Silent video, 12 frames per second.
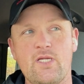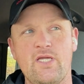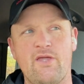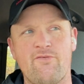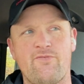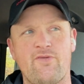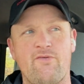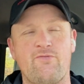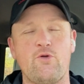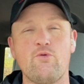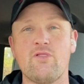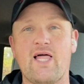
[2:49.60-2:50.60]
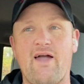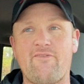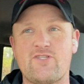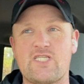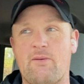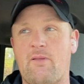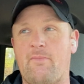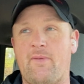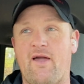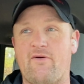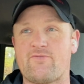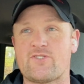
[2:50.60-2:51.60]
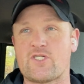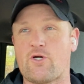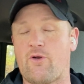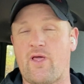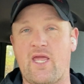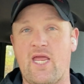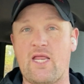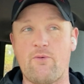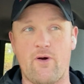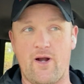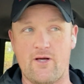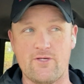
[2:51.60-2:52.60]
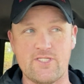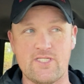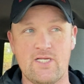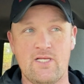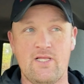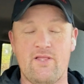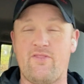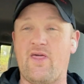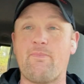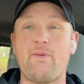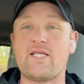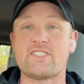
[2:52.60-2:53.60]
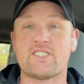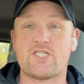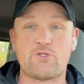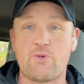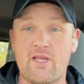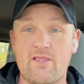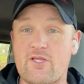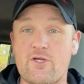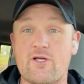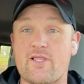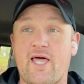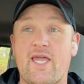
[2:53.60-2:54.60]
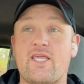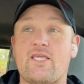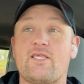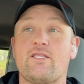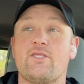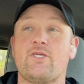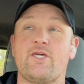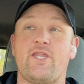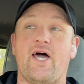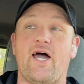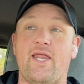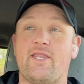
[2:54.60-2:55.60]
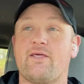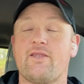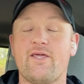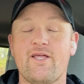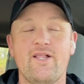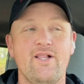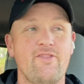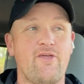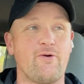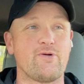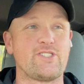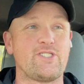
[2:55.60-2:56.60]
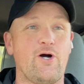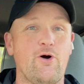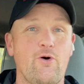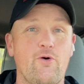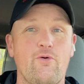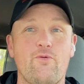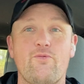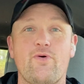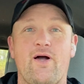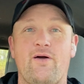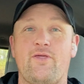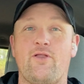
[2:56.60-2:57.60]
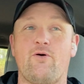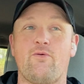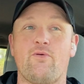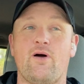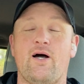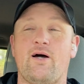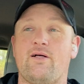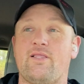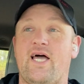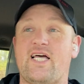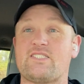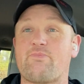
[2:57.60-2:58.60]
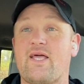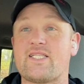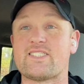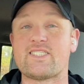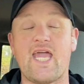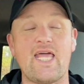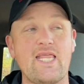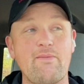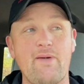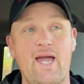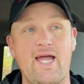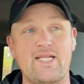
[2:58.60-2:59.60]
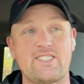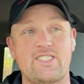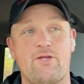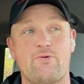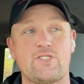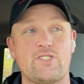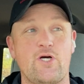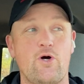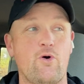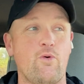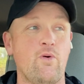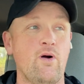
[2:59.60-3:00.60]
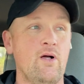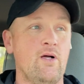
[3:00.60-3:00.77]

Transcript: if you left WWF to go to anywhere else, they basically treated you like you died. There was no, last man standing match. There was no